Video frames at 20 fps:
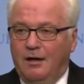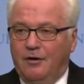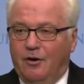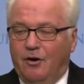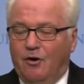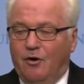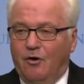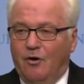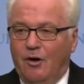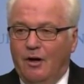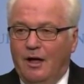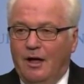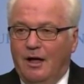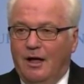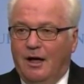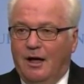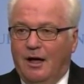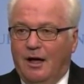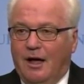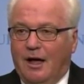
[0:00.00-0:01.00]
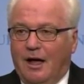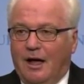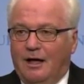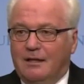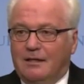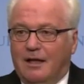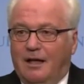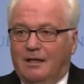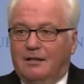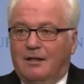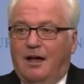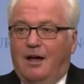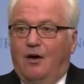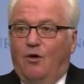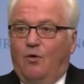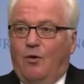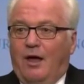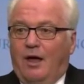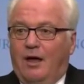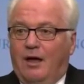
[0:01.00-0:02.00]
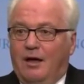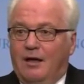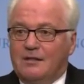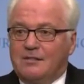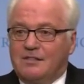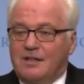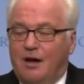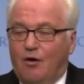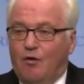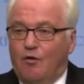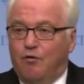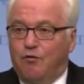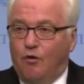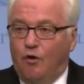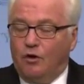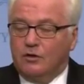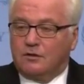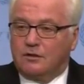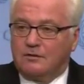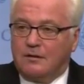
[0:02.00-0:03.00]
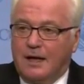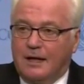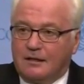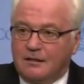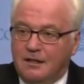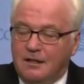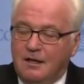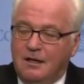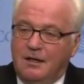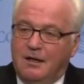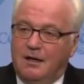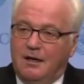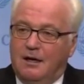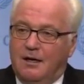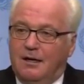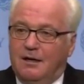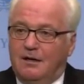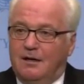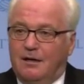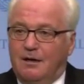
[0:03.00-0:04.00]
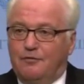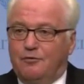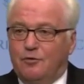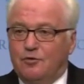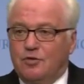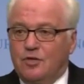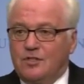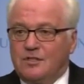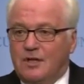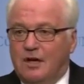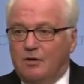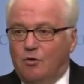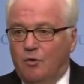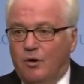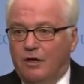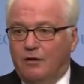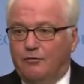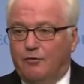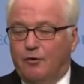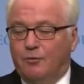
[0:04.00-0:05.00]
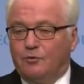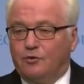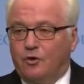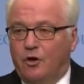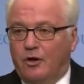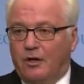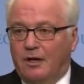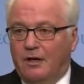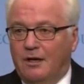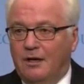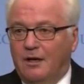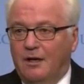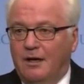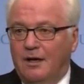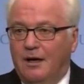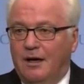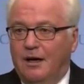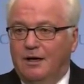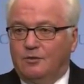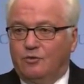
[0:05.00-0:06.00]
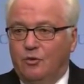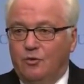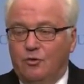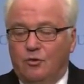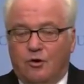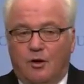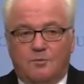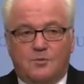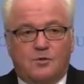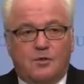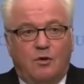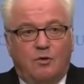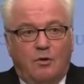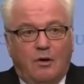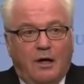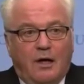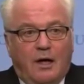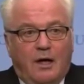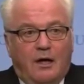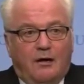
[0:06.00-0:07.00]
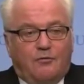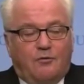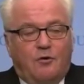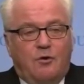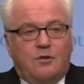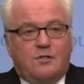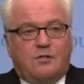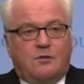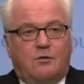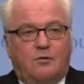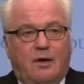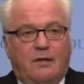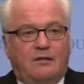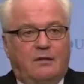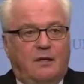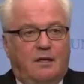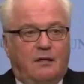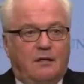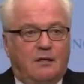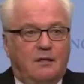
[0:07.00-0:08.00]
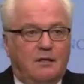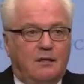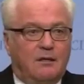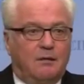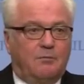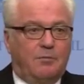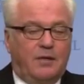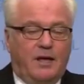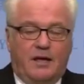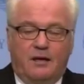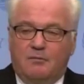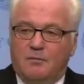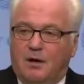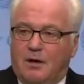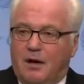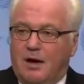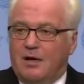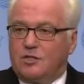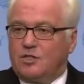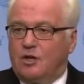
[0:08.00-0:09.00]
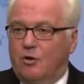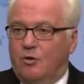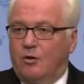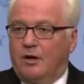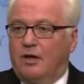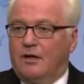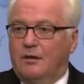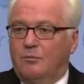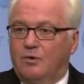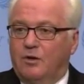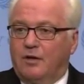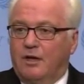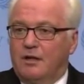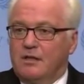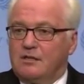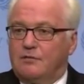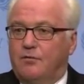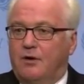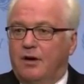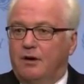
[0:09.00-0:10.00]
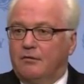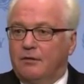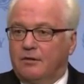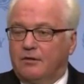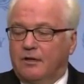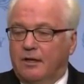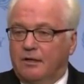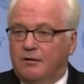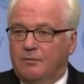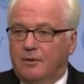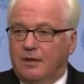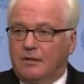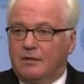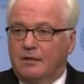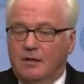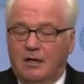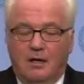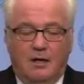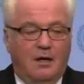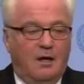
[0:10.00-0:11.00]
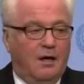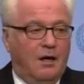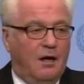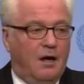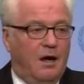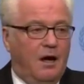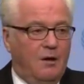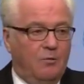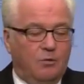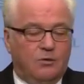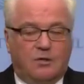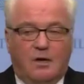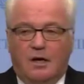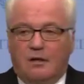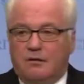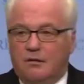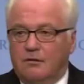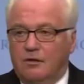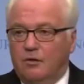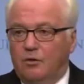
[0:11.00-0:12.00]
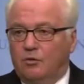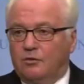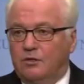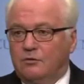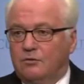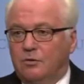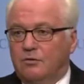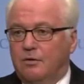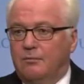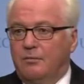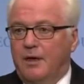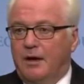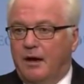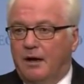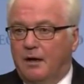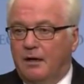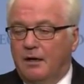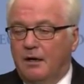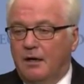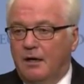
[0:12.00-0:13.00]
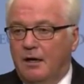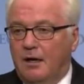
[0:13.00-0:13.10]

you know. Uh, and, and now it's our fault that uh, refugees are going from Turkey uh, to Europe. So, of course, one can uh, blame Russia or anybody else for everything, but I would rather they looked into the mirror